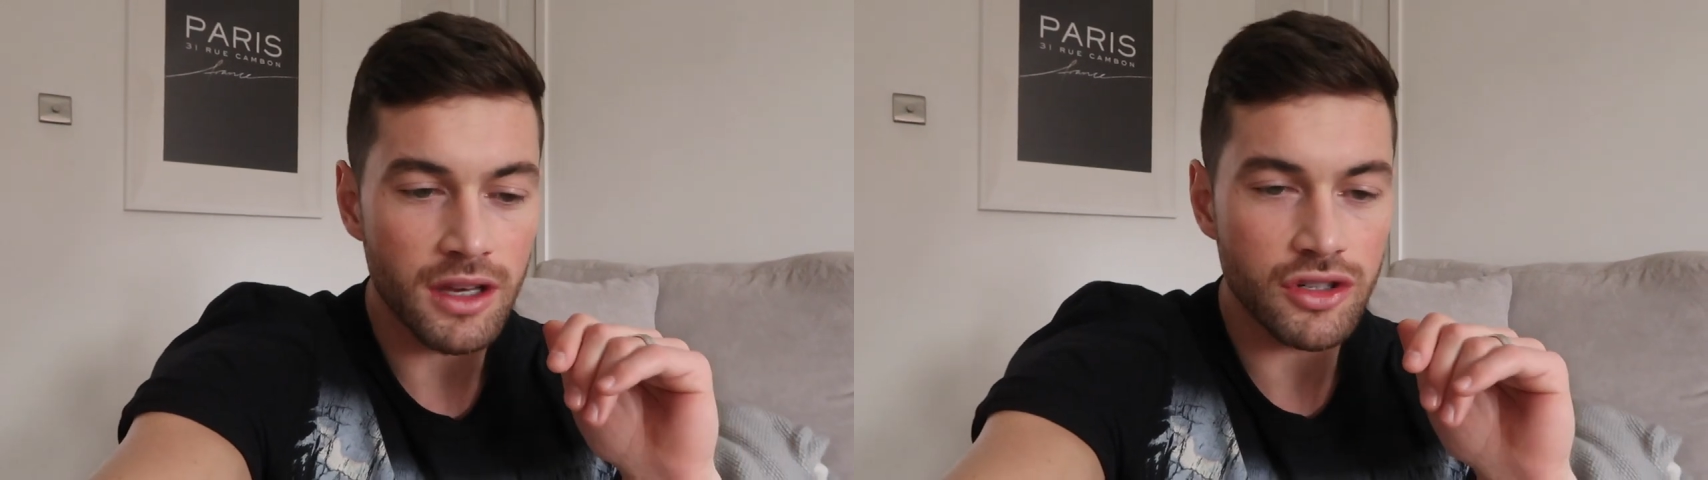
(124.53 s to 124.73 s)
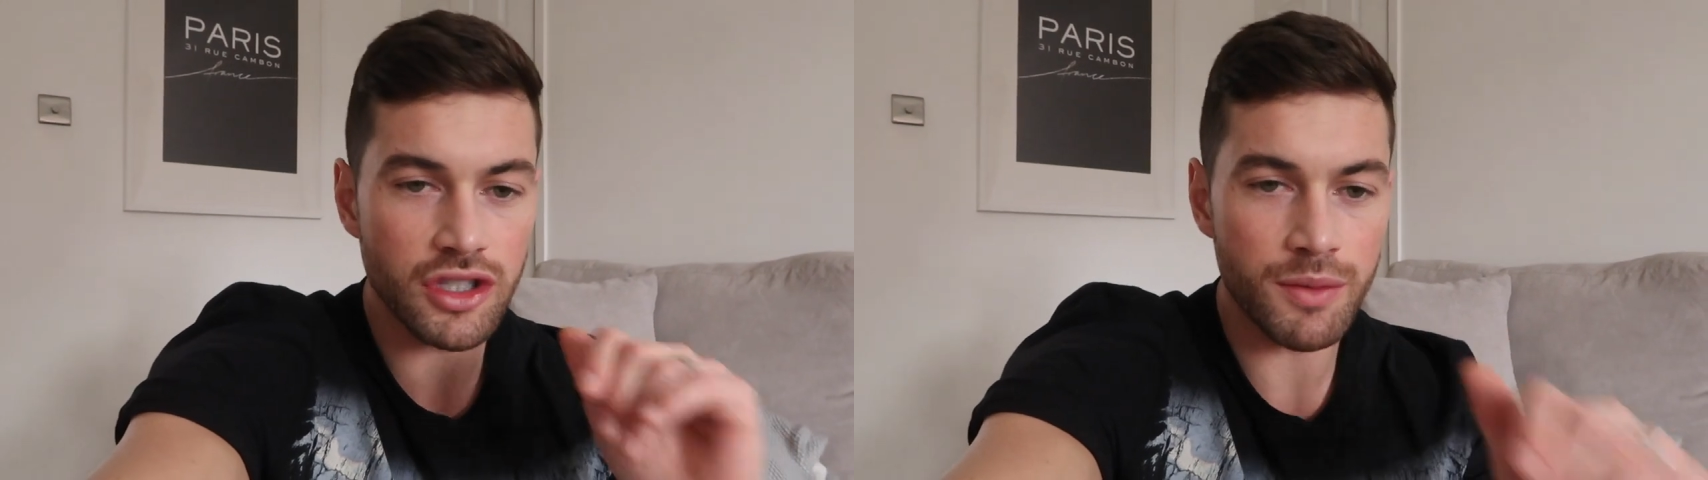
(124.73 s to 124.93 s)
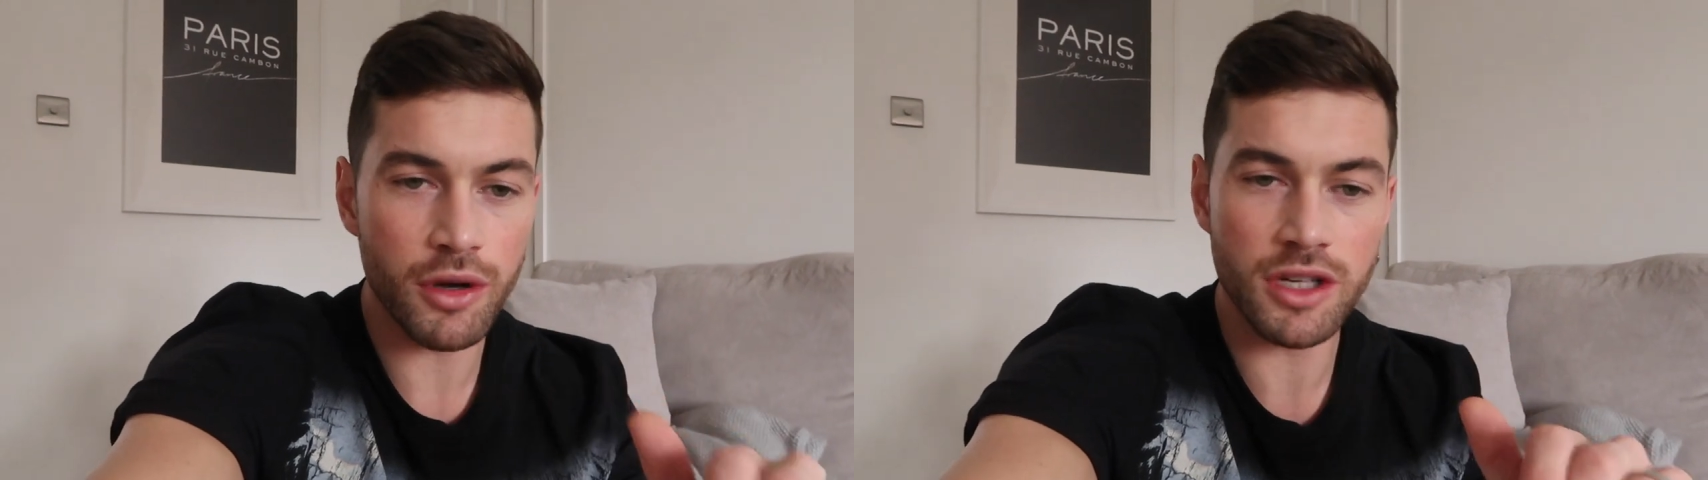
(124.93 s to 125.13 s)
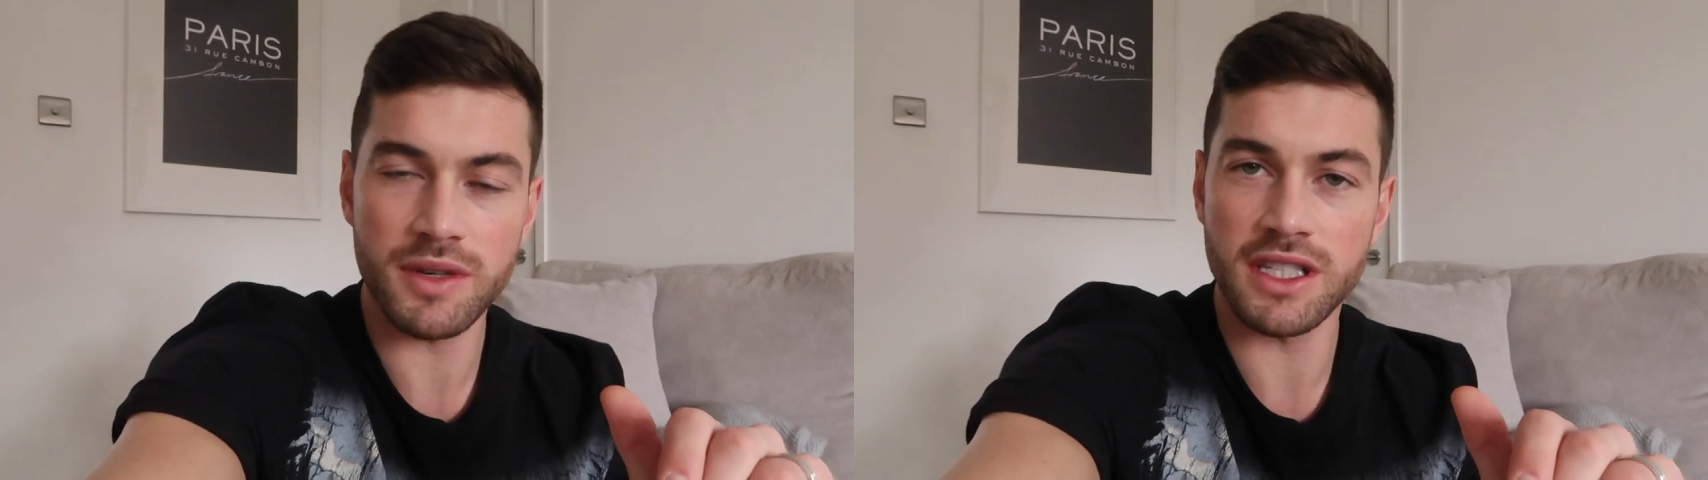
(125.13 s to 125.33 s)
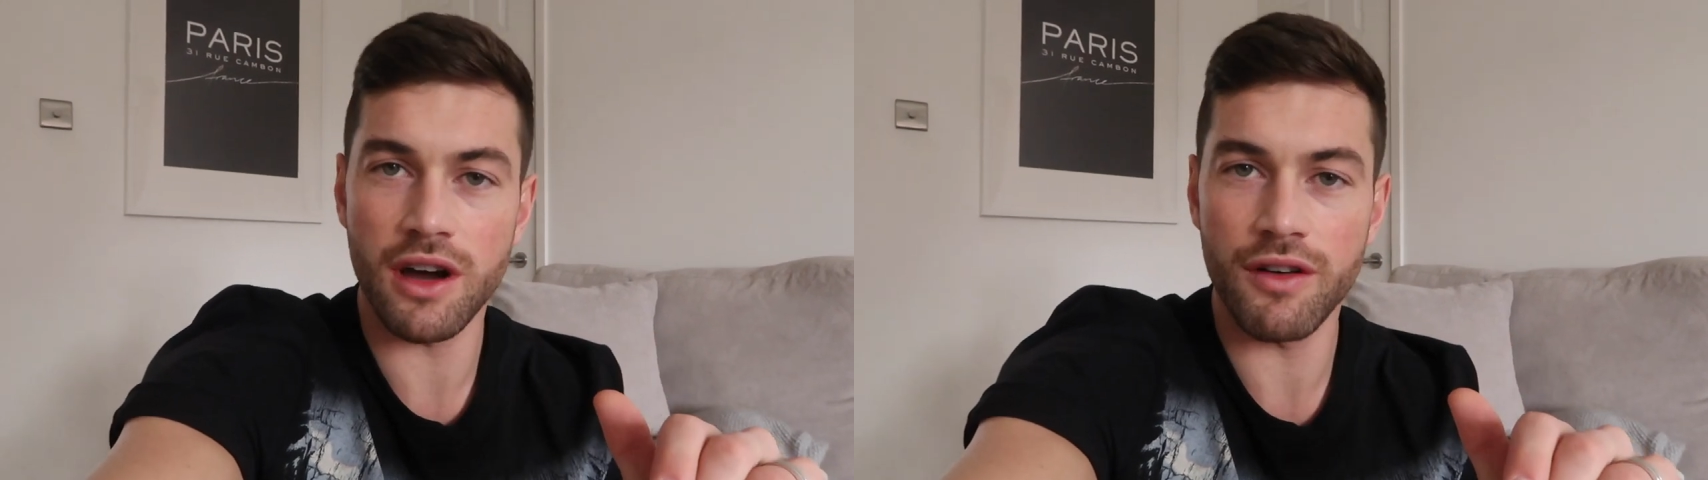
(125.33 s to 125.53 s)
just to push
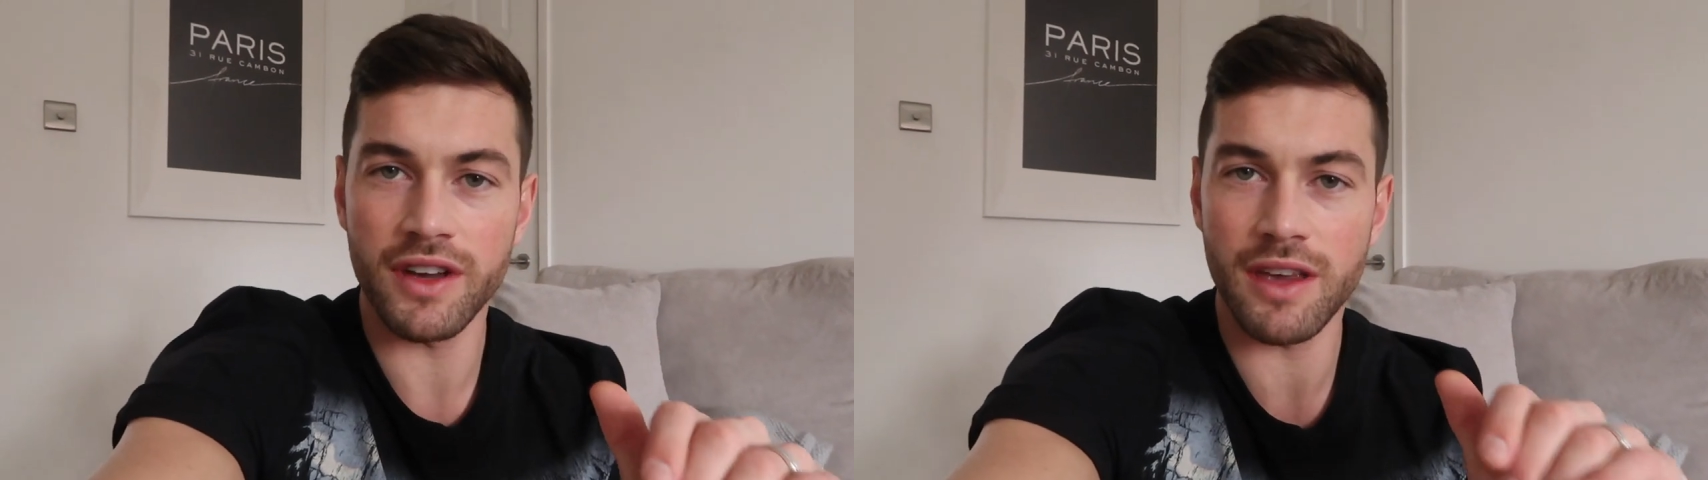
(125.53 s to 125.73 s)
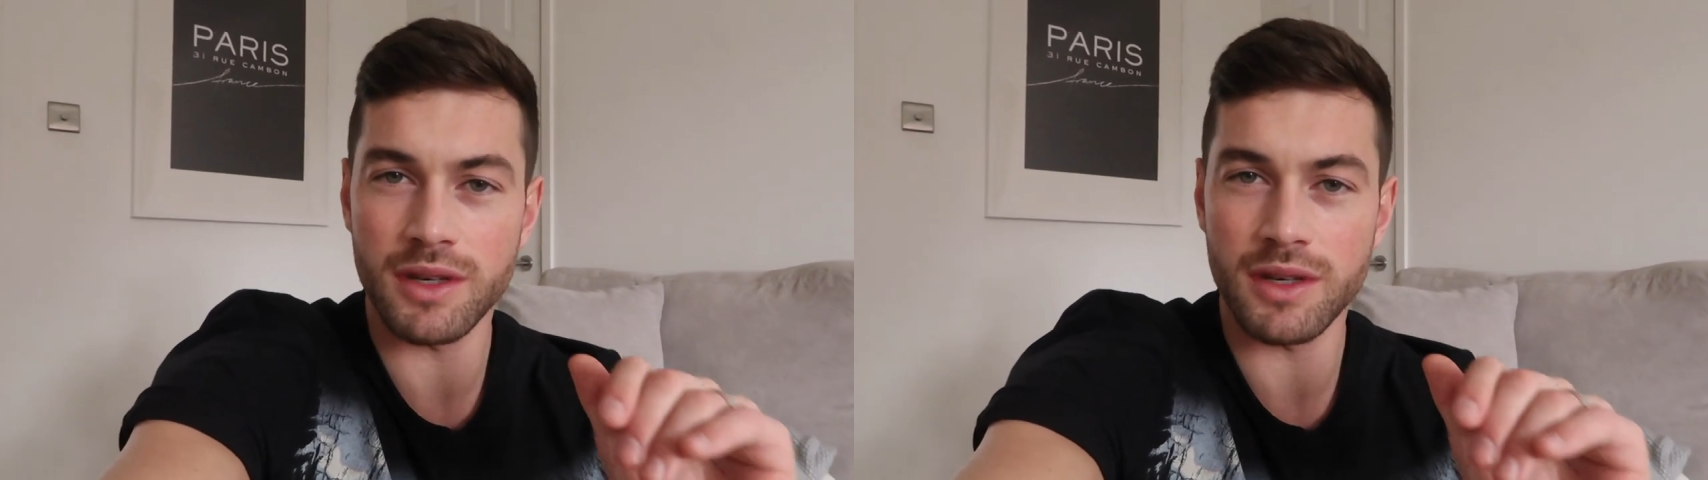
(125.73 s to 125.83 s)
myself and give